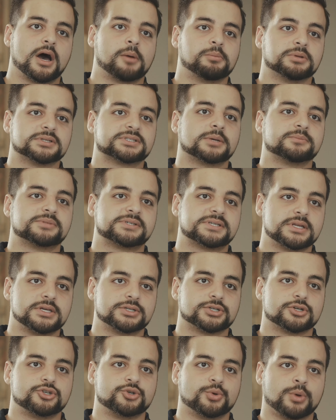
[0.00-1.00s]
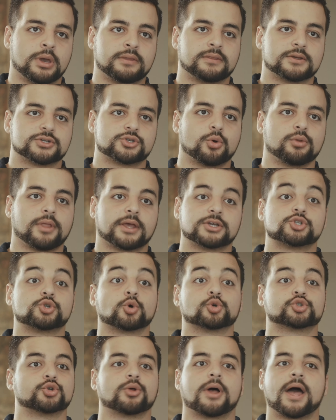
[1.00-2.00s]
But some cities are doing this whole like
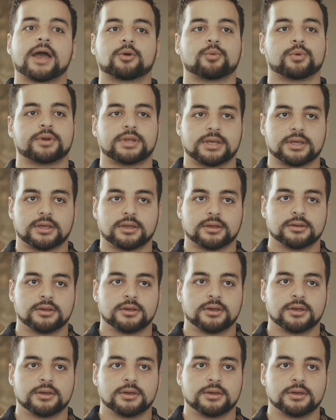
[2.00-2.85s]
social equity